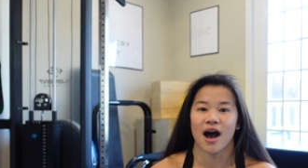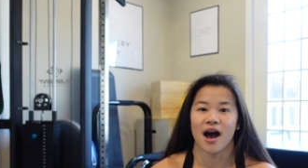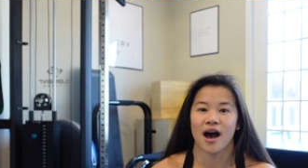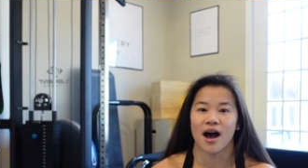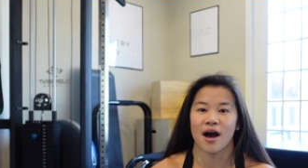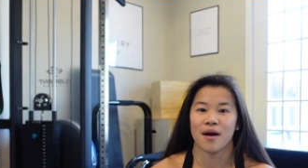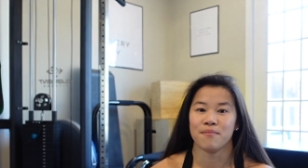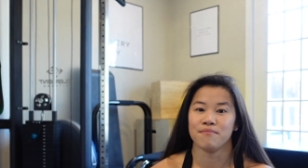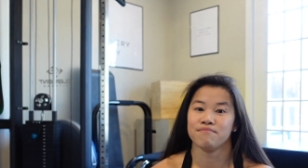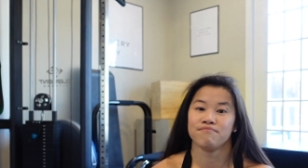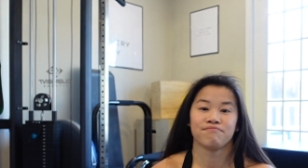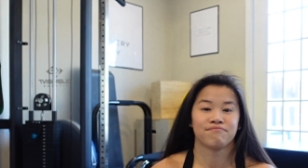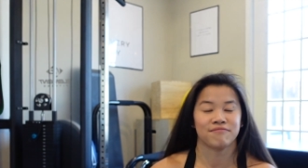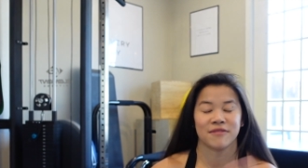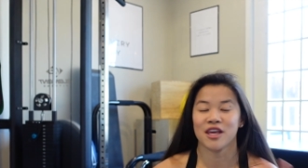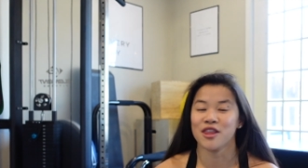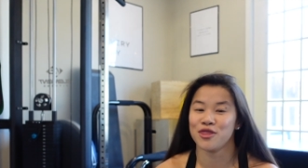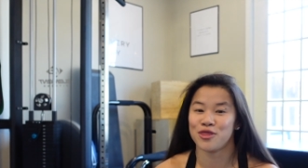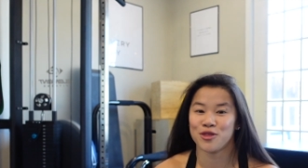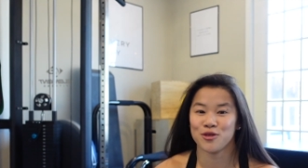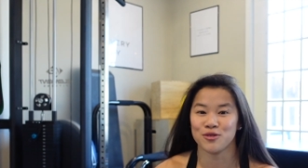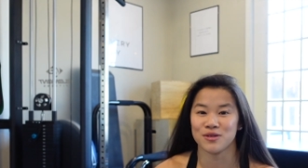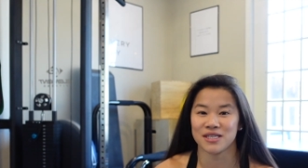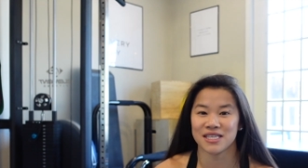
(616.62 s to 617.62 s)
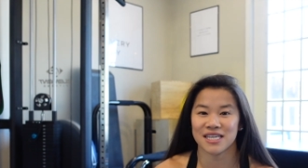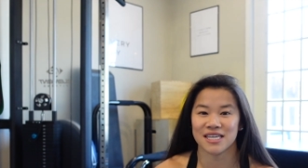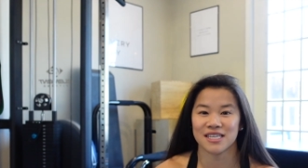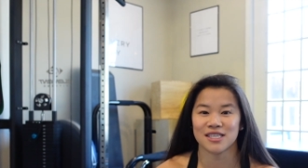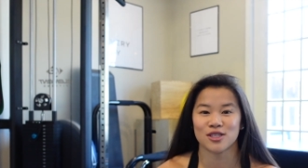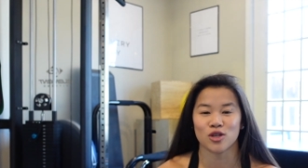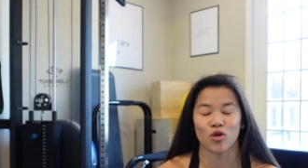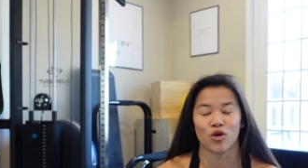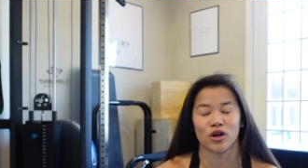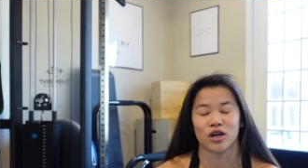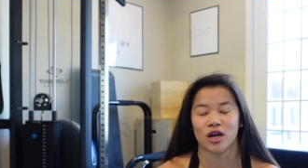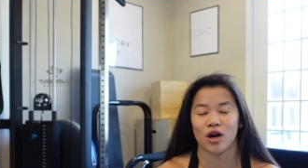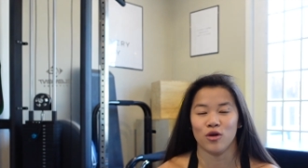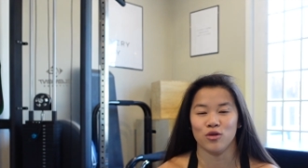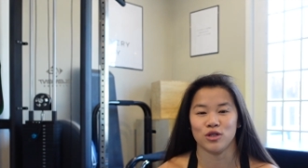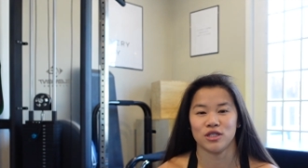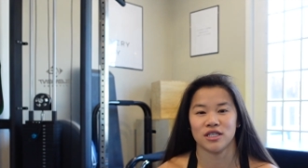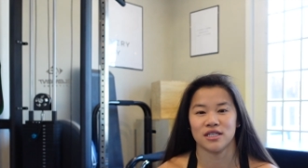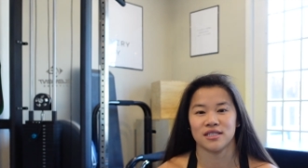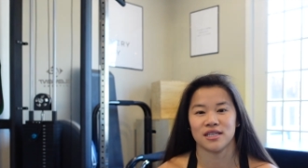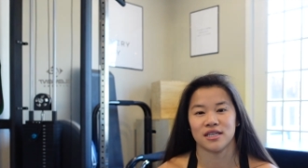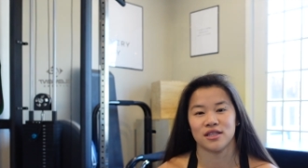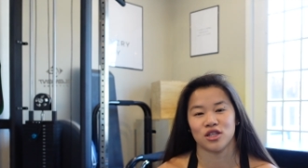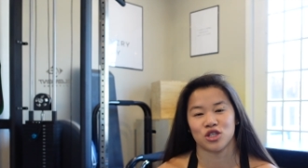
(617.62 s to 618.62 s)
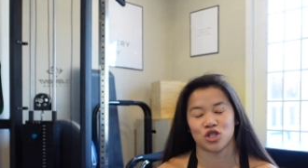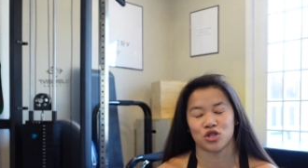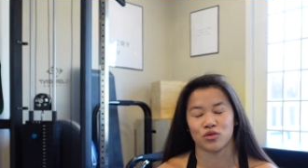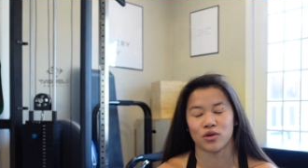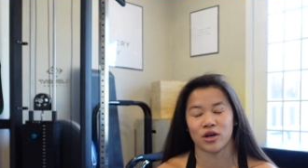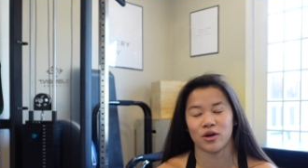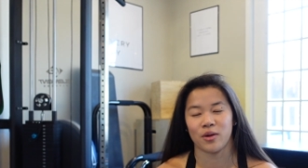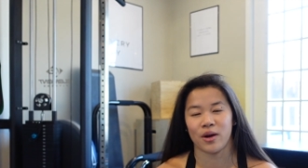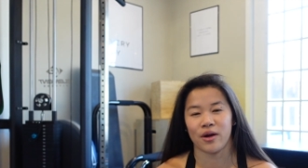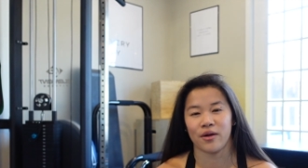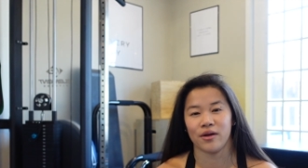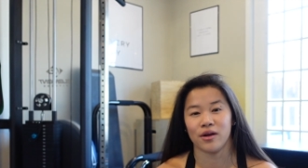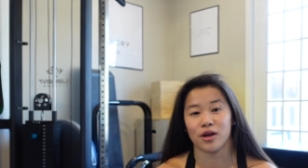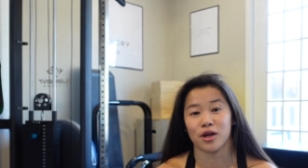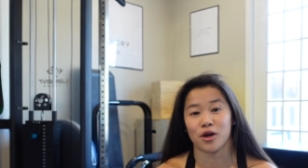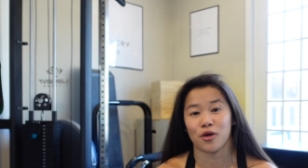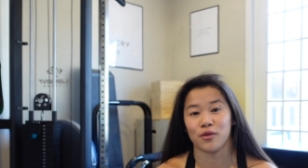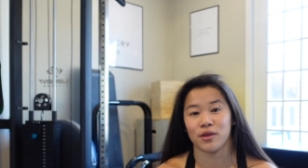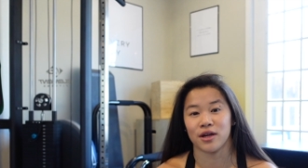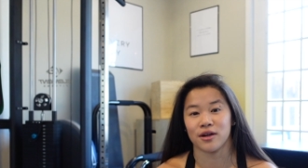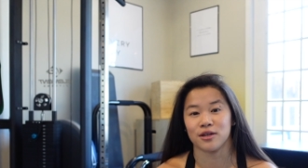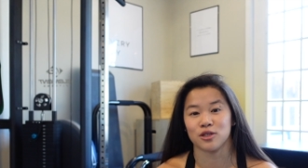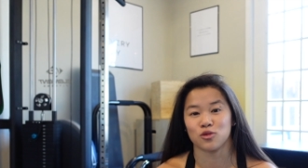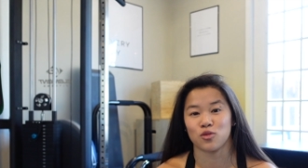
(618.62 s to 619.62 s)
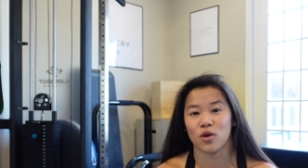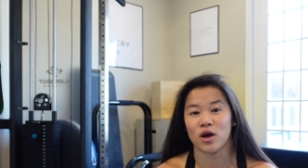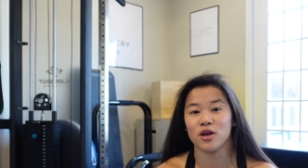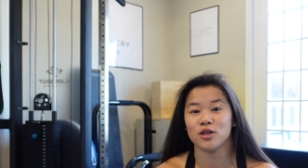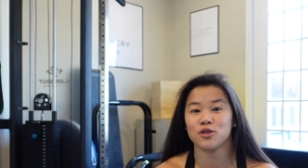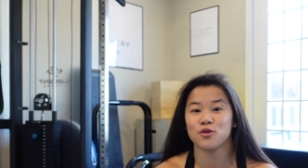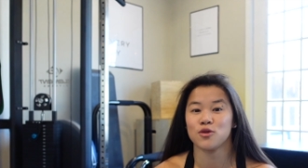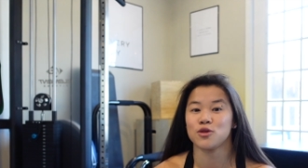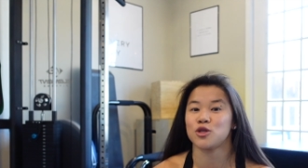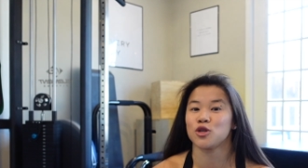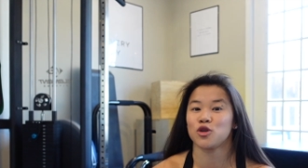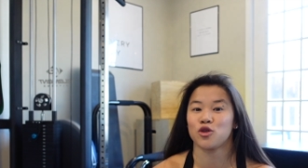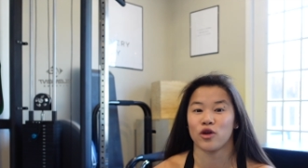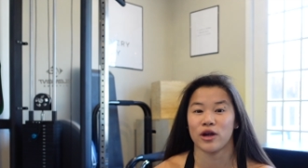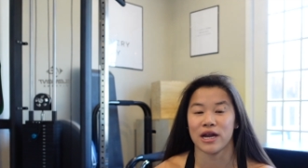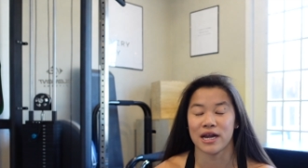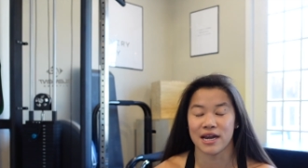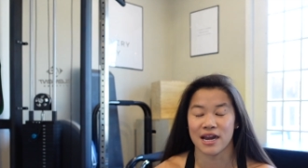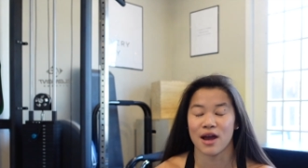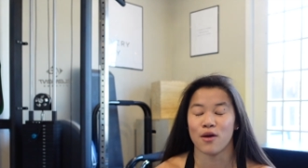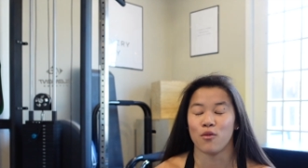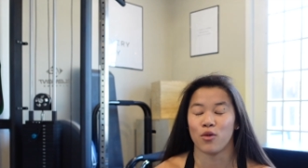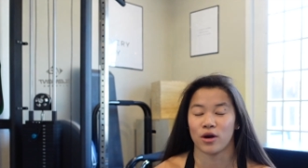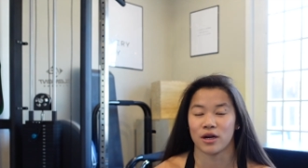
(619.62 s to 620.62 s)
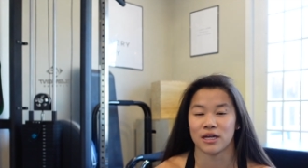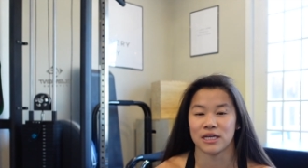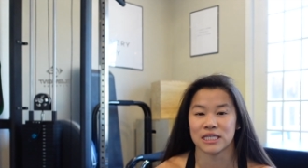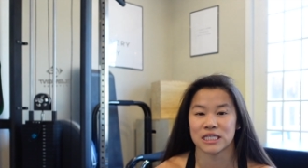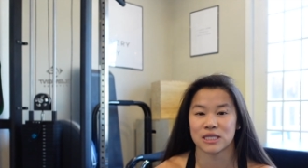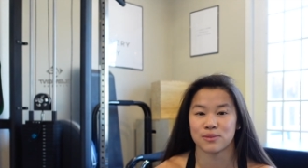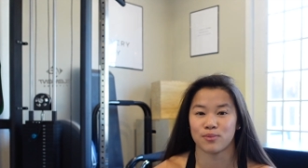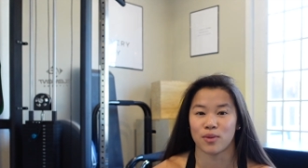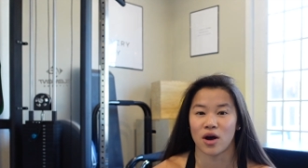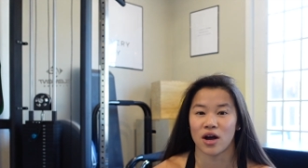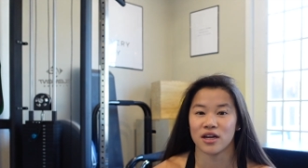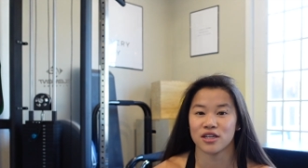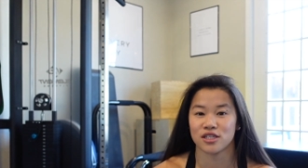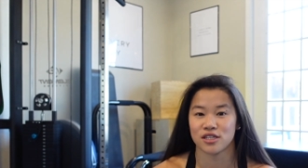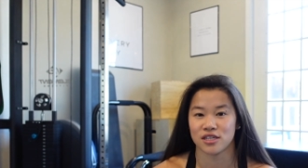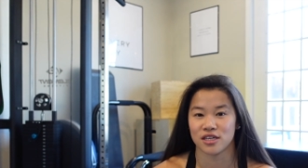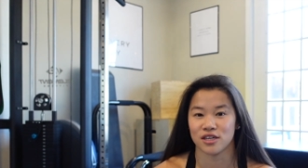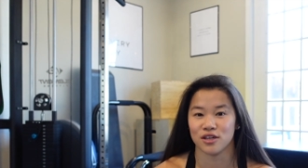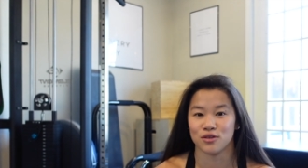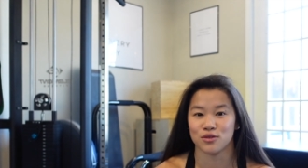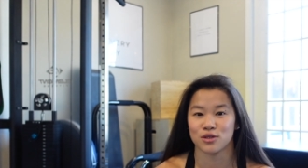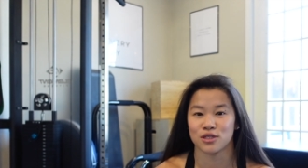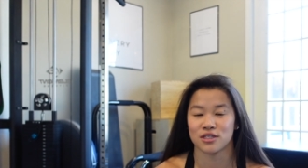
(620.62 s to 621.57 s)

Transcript: um, enthusiasts or coaches in the Toronto area go there as well. So it's a great networking spot too.